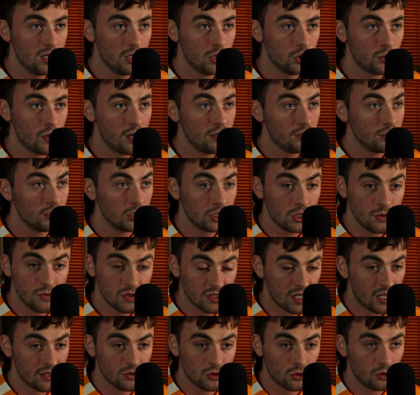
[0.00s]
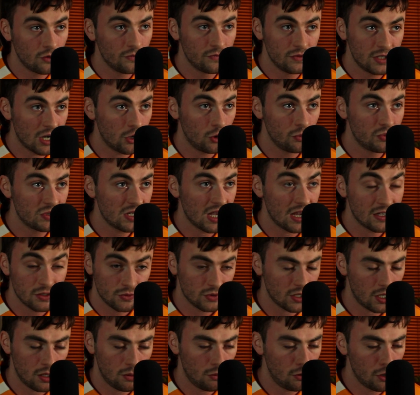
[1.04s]
She was like sort of dead upset. I was
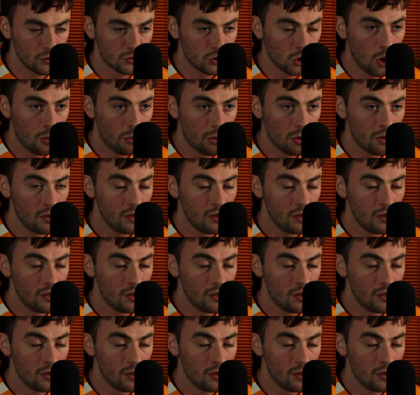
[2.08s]
like, what's up?